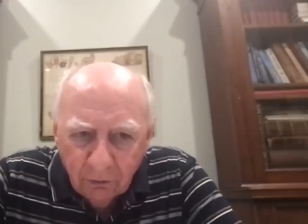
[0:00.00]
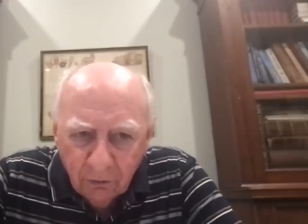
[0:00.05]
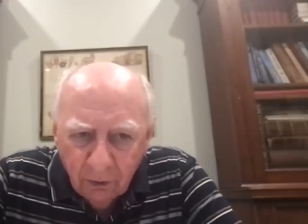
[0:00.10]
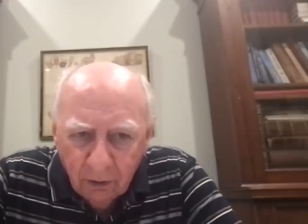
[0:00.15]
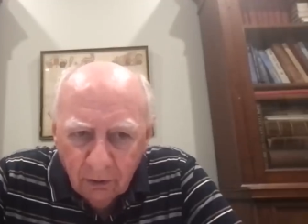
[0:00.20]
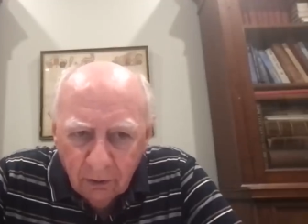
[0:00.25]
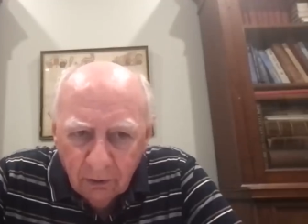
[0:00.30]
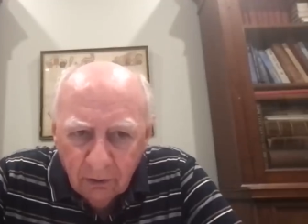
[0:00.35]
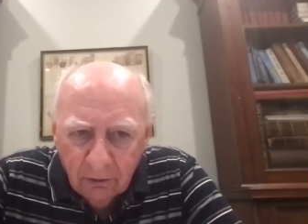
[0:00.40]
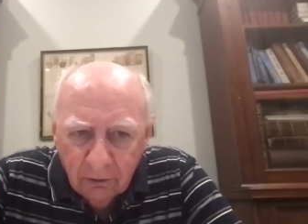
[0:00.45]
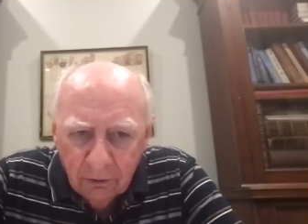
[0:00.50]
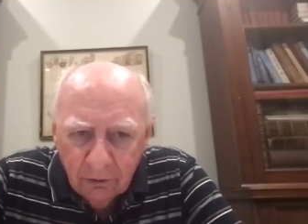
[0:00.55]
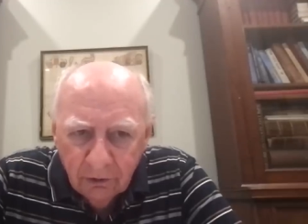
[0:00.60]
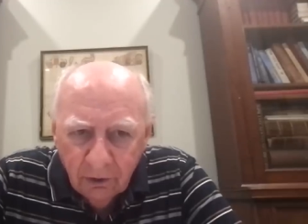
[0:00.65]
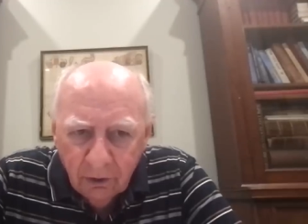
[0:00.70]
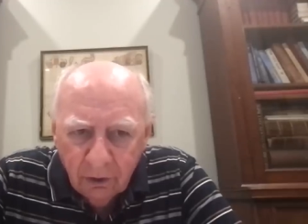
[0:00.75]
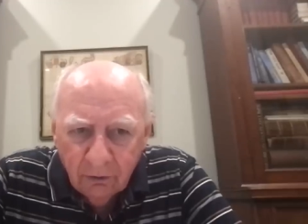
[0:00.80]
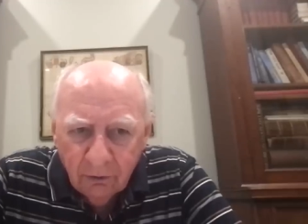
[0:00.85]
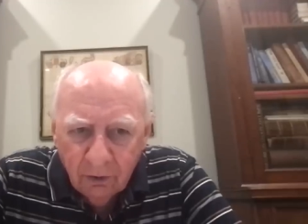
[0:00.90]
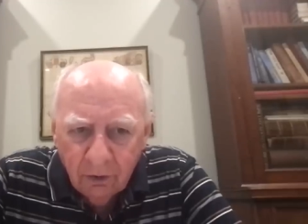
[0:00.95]
wrong. You're
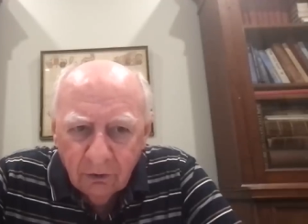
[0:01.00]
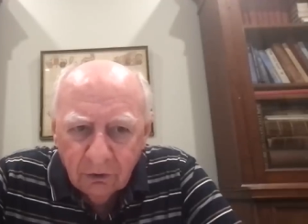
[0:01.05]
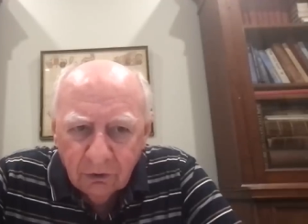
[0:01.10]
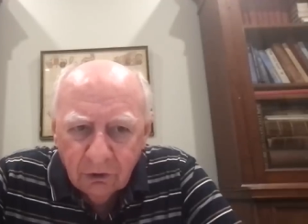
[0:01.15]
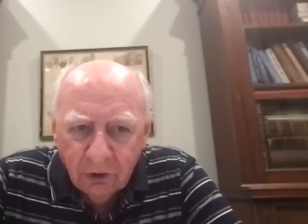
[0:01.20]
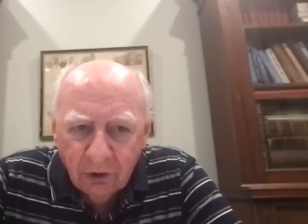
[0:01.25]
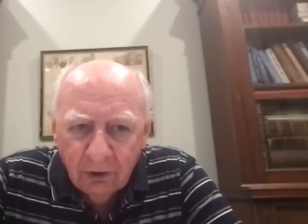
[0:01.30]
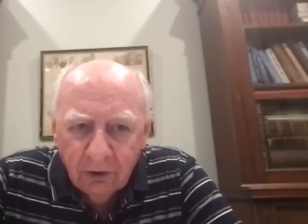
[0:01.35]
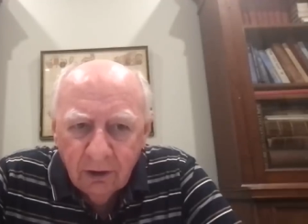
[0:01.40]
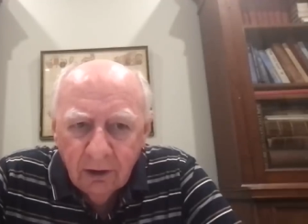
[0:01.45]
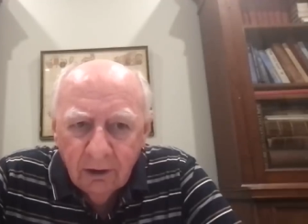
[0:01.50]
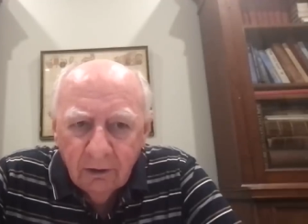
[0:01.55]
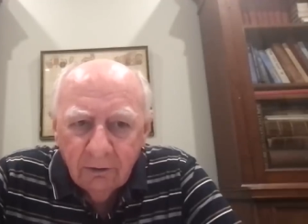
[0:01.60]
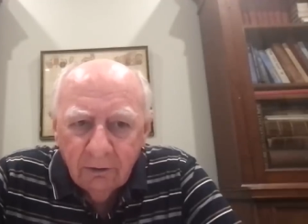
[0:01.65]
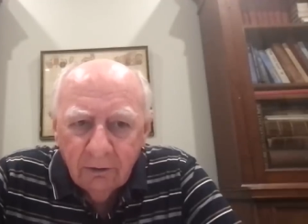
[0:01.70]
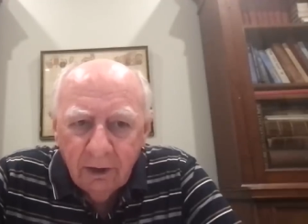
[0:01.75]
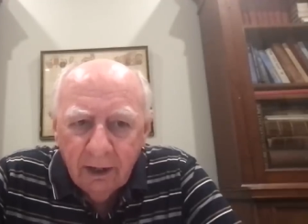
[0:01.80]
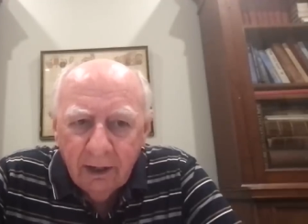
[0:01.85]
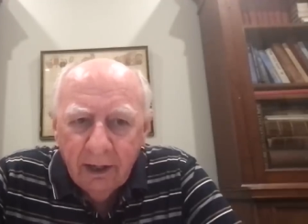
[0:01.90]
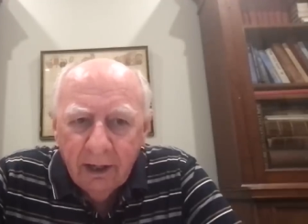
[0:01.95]
not wrong, John.
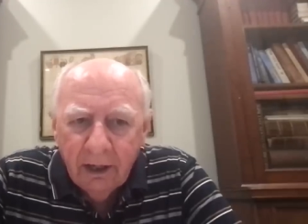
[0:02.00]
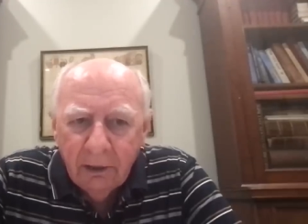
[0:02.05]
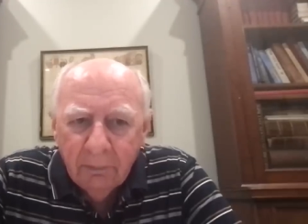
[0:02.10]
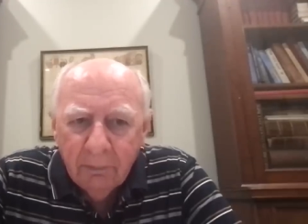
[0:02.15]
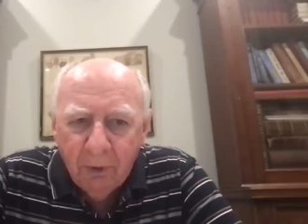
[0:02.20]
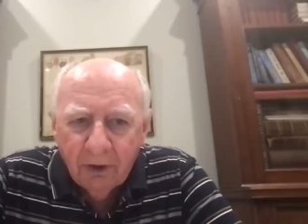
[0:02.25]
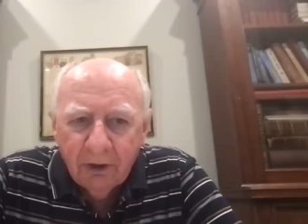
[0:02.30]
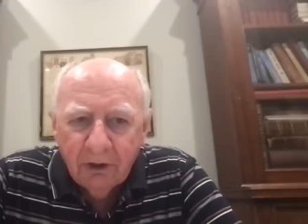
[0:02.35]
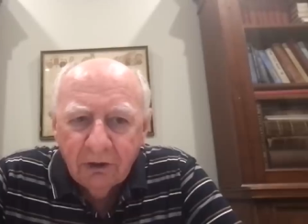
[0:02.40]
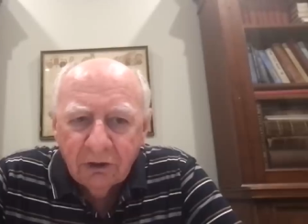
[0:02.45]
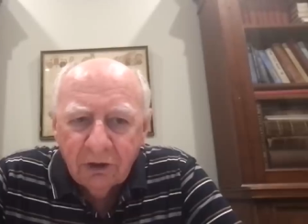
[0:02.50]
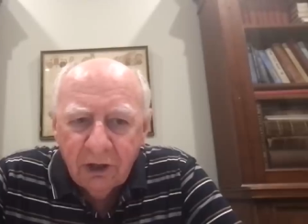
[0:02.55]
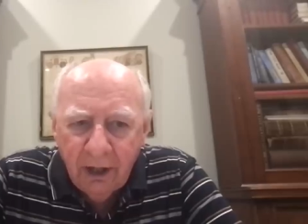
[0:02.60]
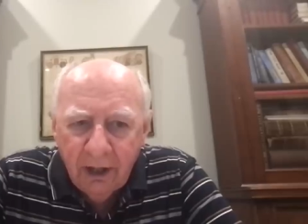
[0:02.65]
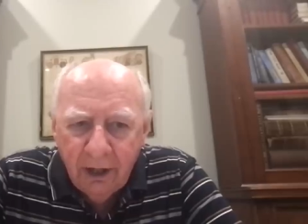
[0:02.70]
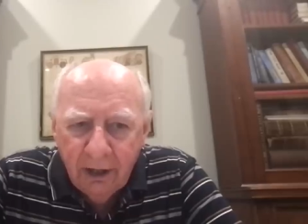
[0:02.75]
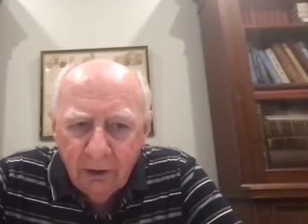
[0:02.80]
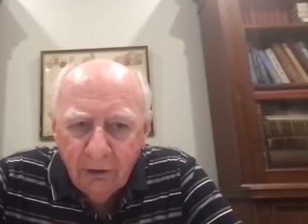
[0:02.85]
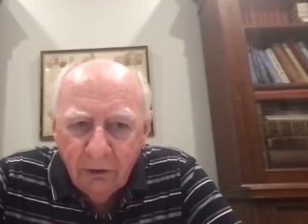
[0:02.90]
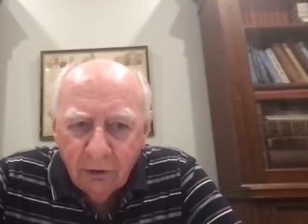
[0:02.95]
Antibodies
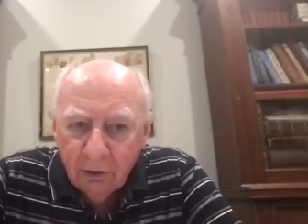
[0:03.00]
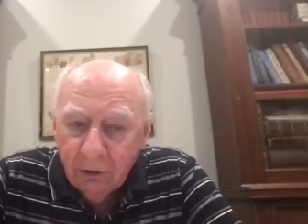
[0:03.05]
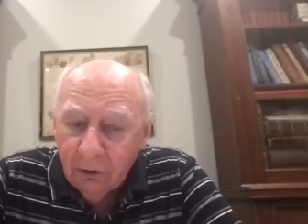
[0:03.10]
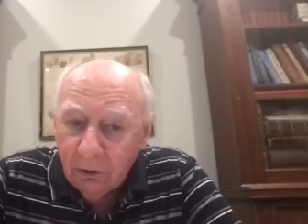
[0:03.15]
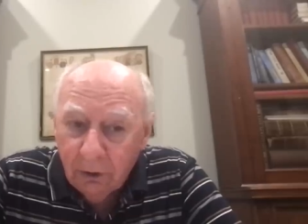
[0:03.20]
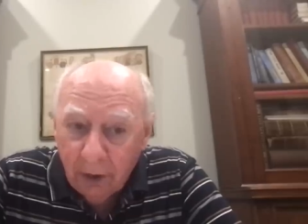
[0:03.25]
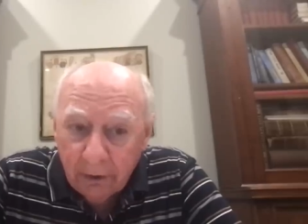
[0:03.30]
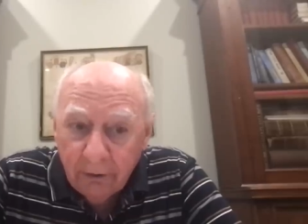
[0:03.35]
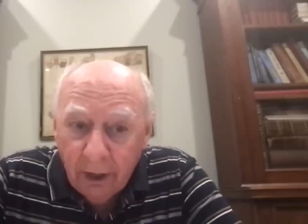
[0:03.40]
can